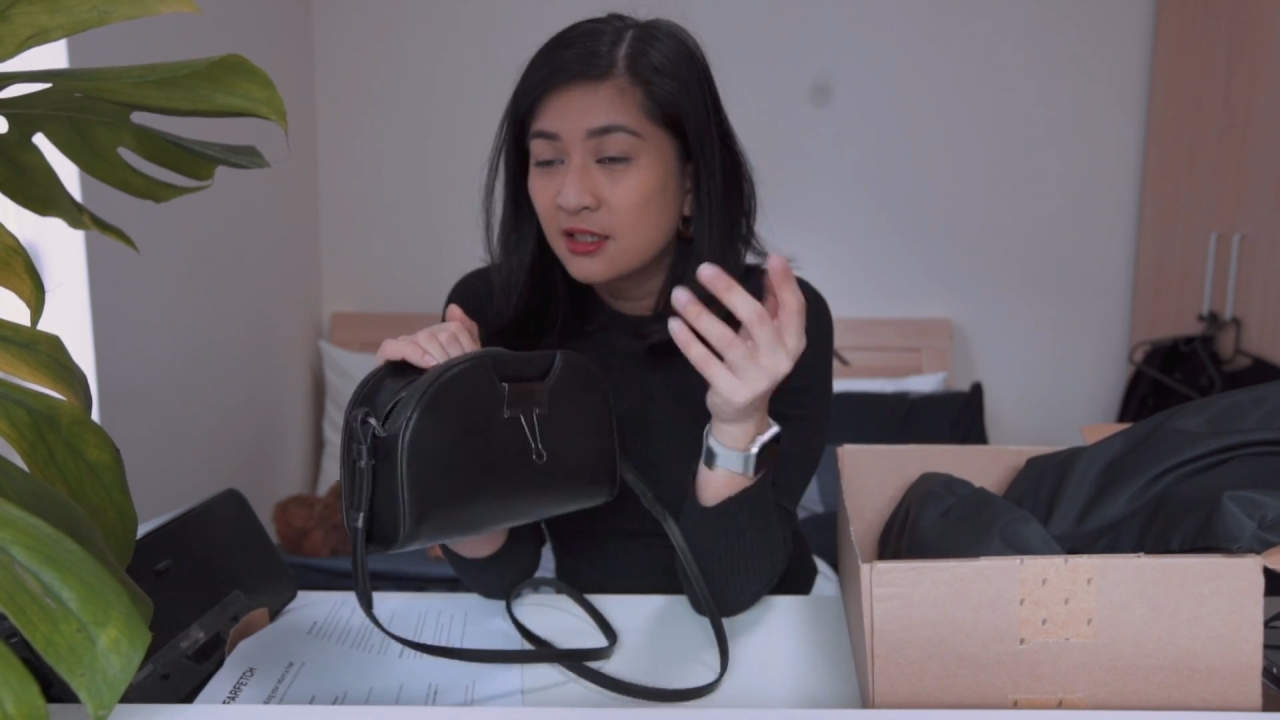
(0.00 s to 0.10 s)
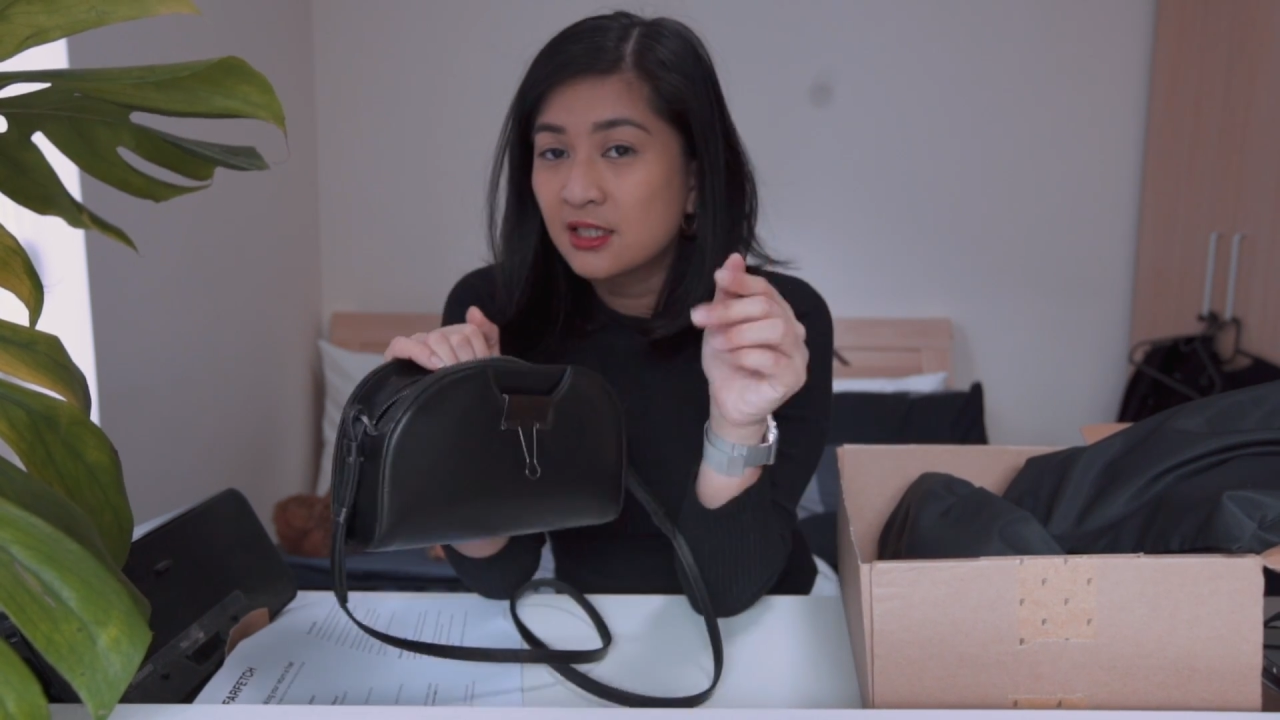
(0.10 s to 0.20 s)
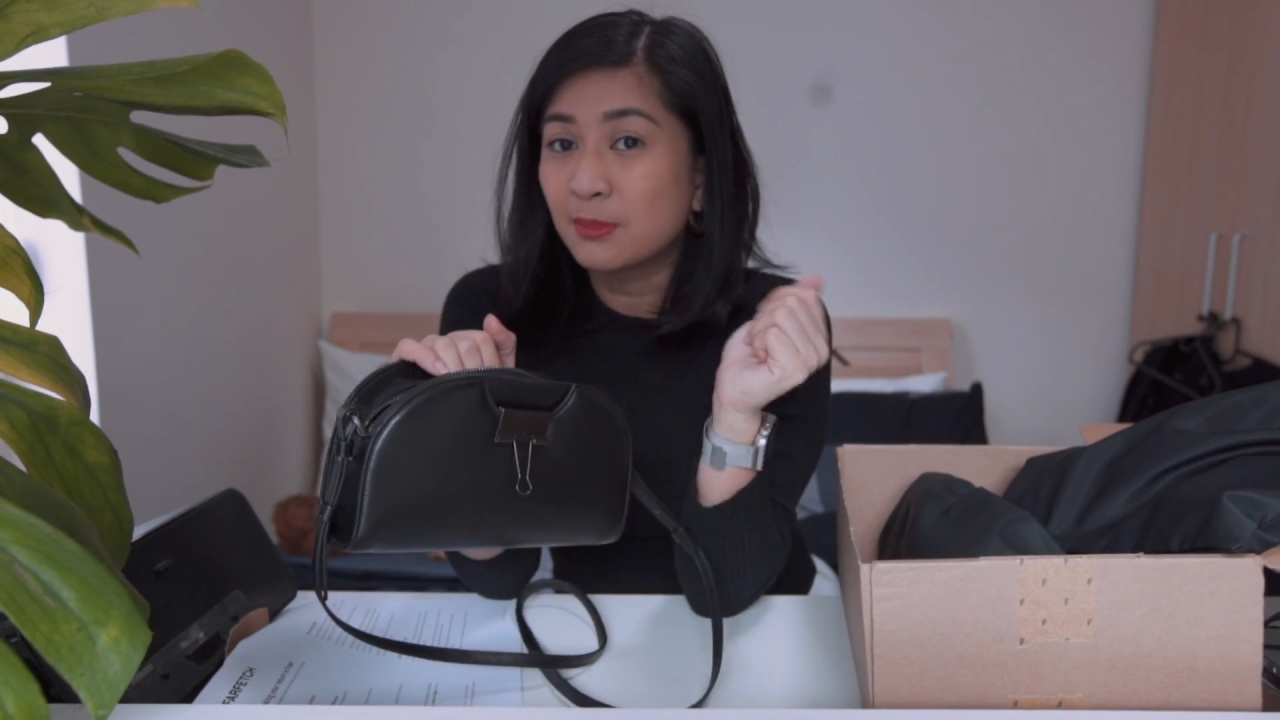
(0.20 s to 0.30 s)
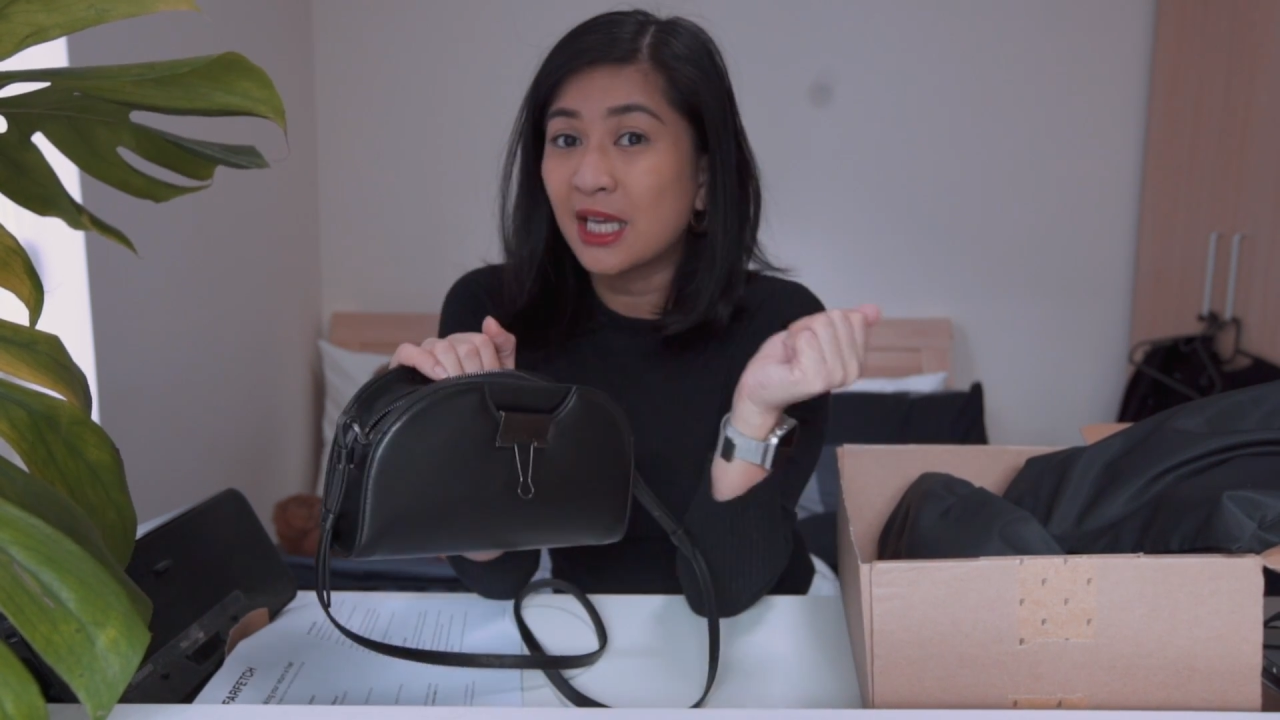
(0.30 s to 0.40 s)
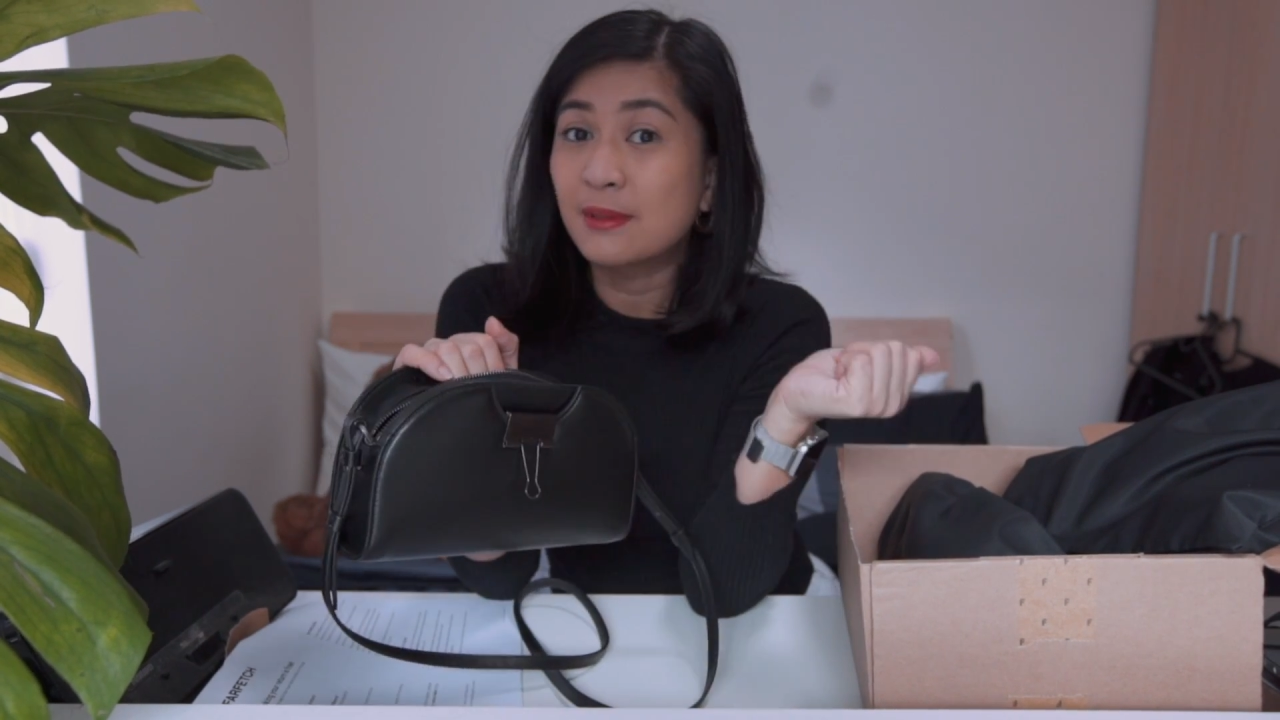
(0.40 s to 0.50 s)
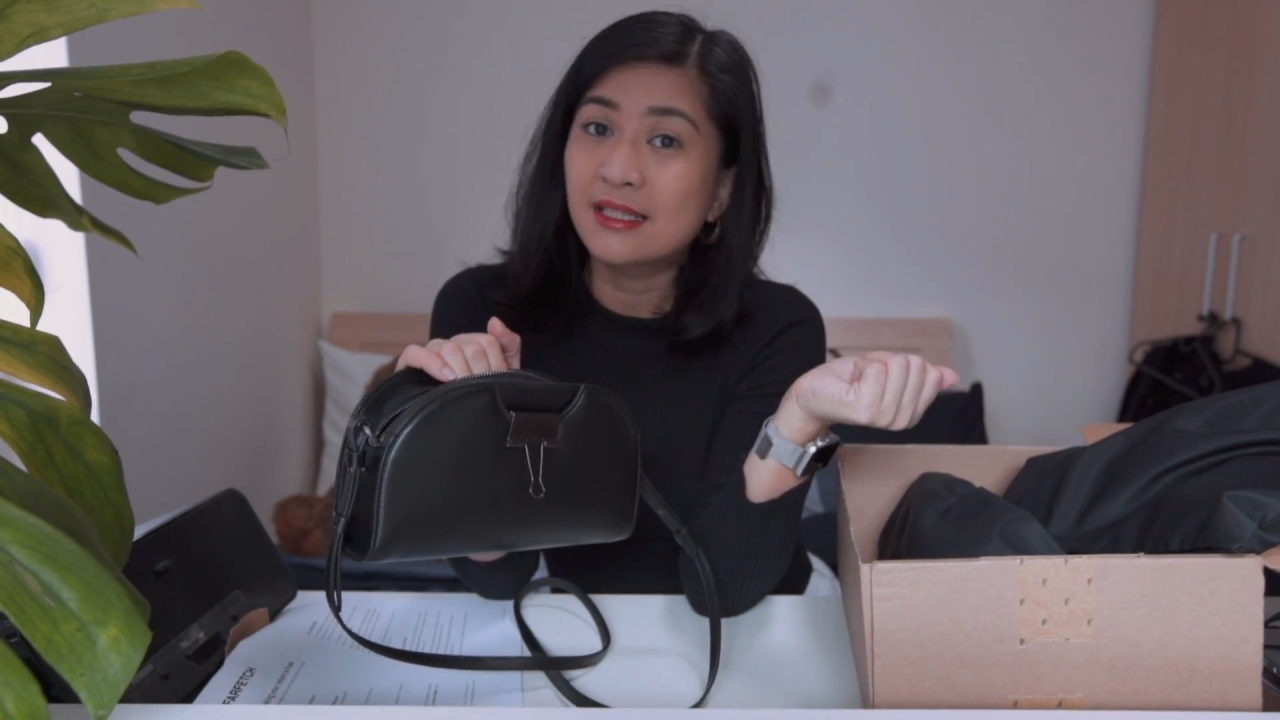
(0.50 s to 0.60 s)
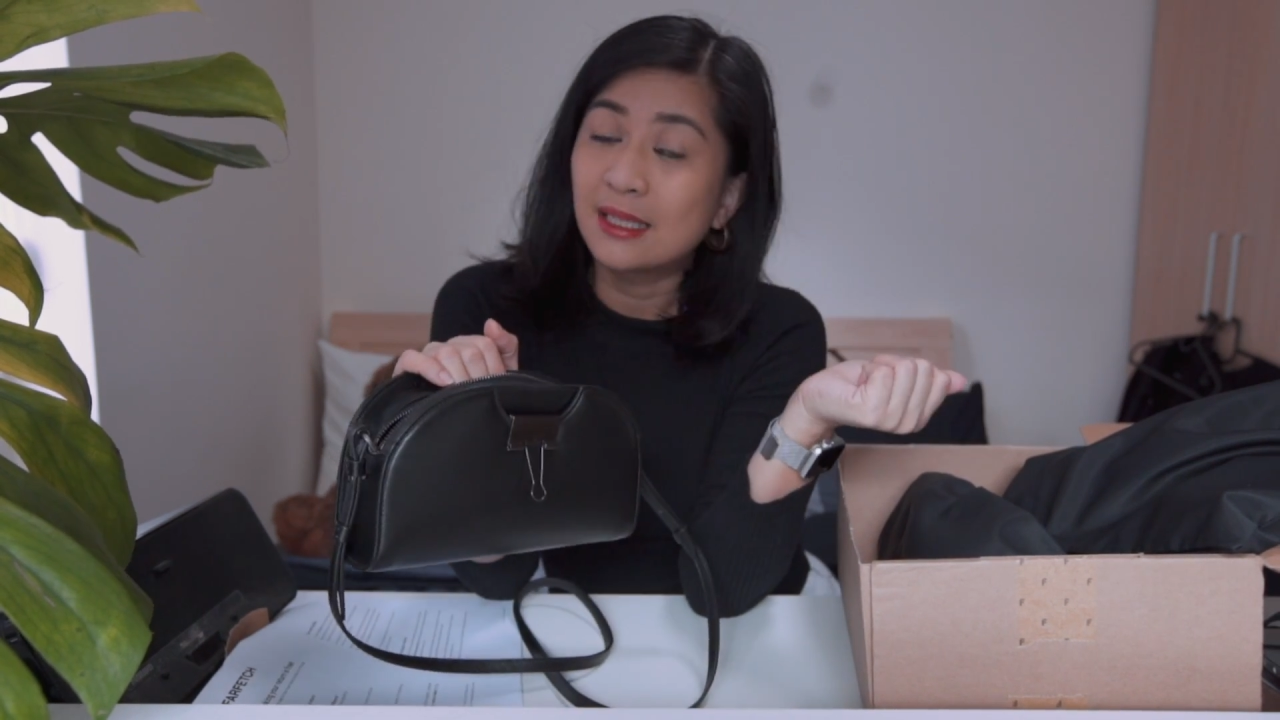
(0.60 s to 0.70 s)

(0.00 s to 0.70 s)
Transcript: sometimes